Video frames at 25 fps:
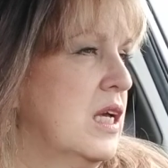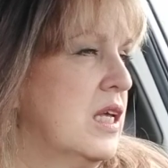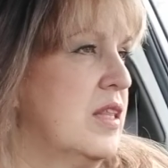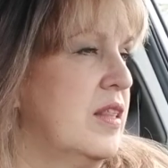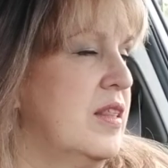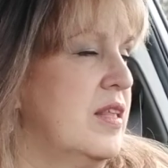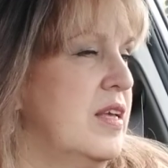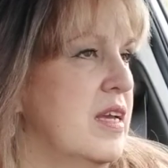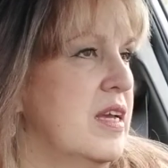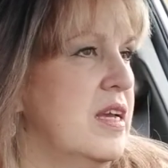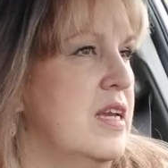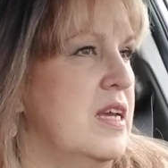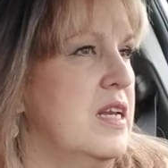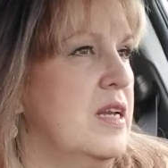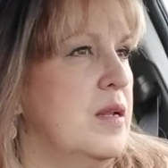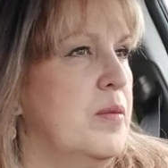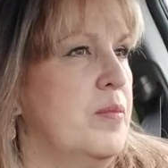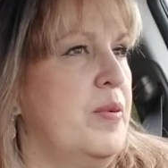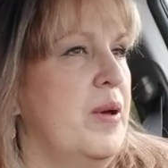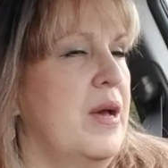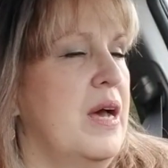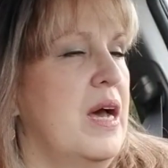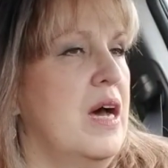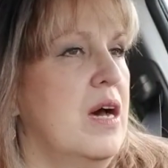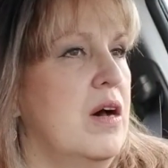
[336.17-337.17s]
thinking
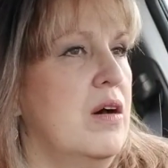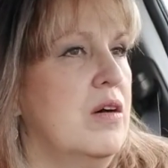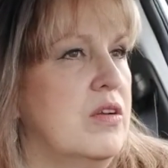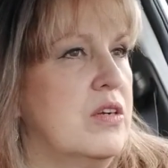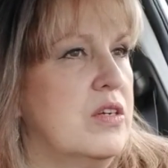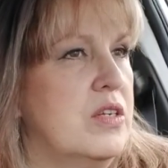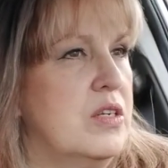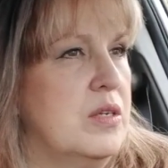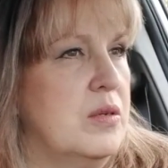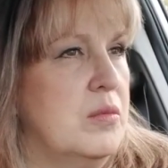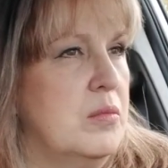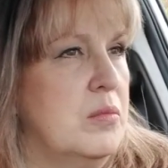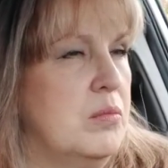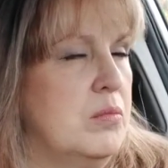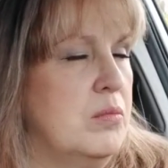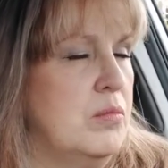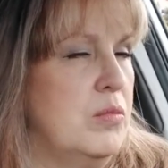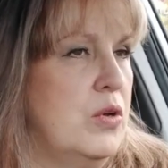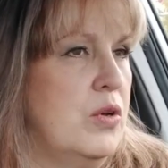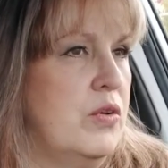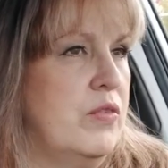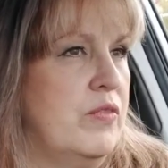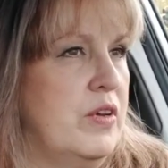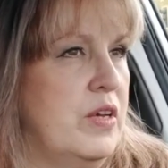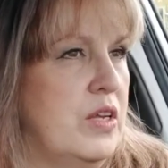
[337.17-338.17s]
about
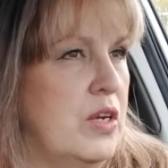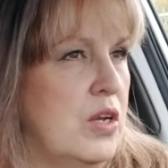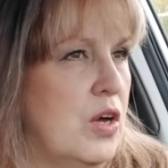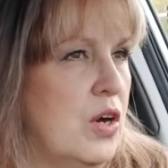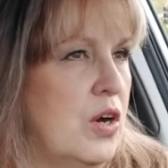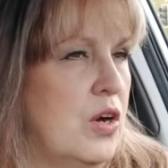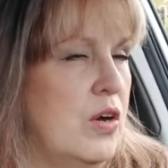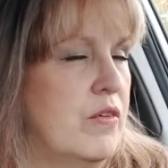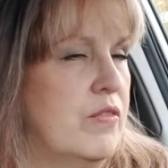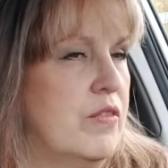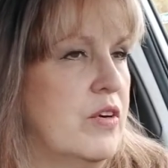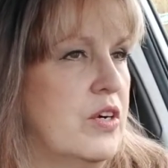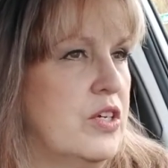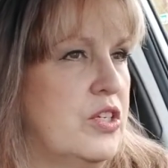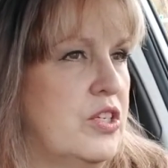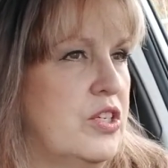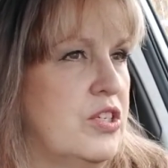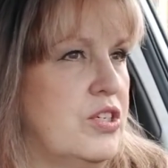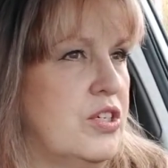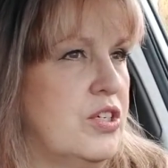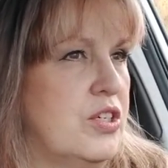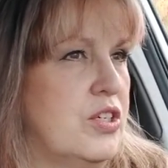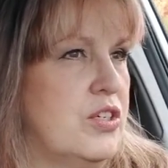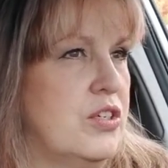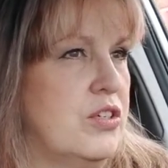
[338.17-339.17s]
moving over
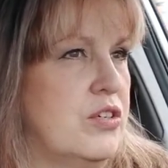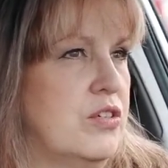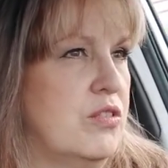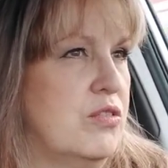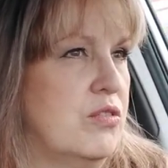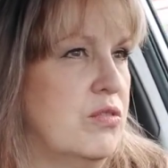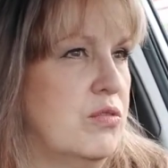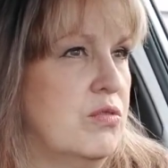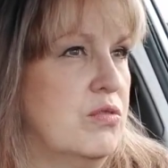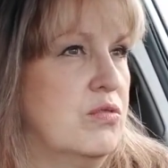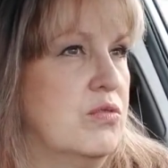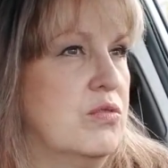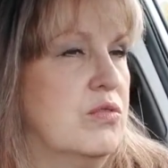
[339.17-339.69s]
to